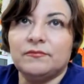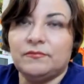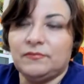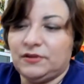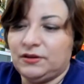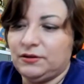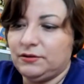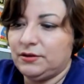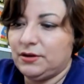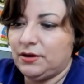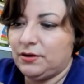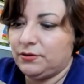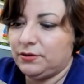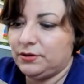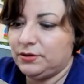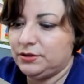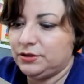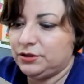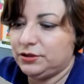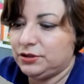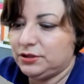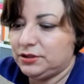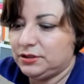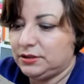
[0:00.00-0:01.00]
You notice
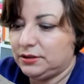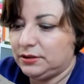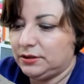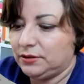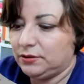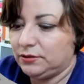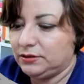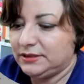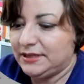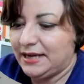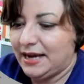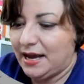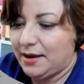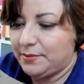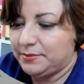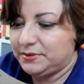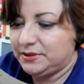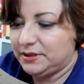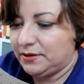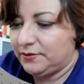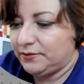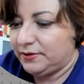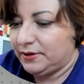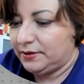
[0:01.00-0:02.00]
just little dabs
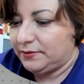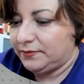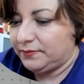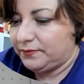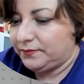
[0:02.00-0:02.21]
of it.